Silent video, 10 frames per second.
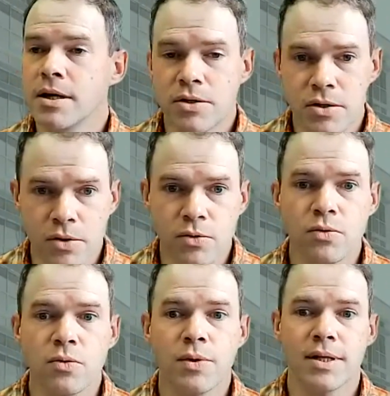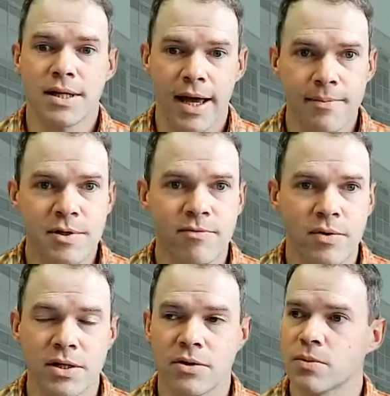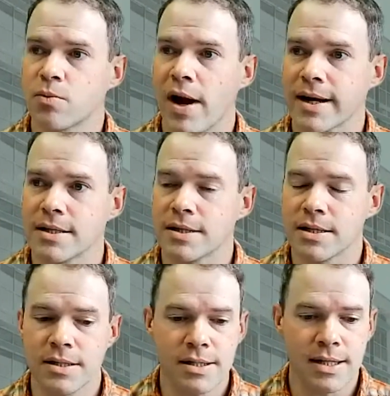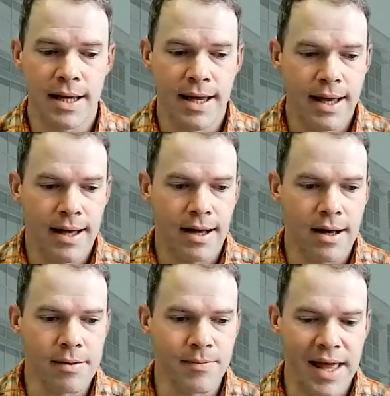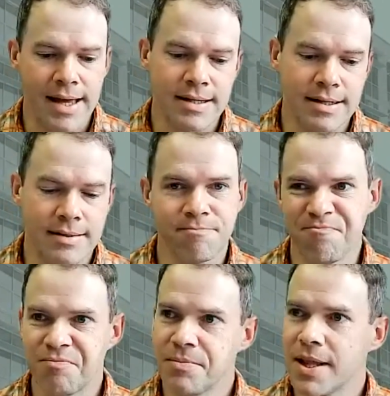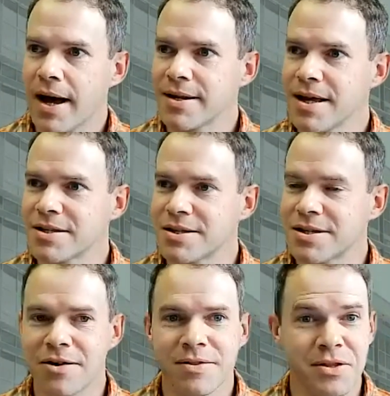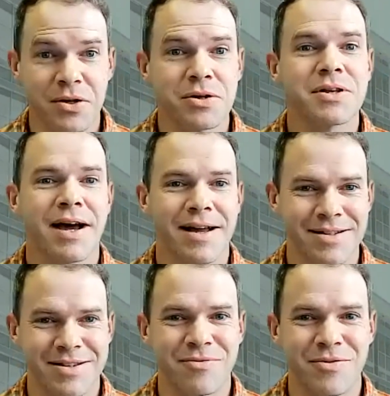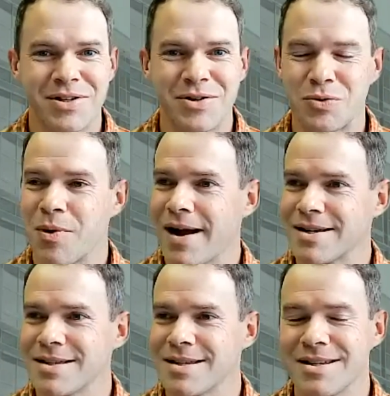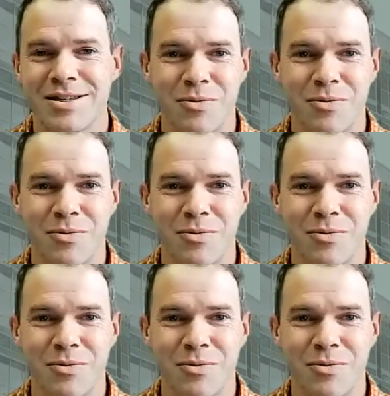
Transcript: two types of research practices, and not necessarily the good kinds of research practices.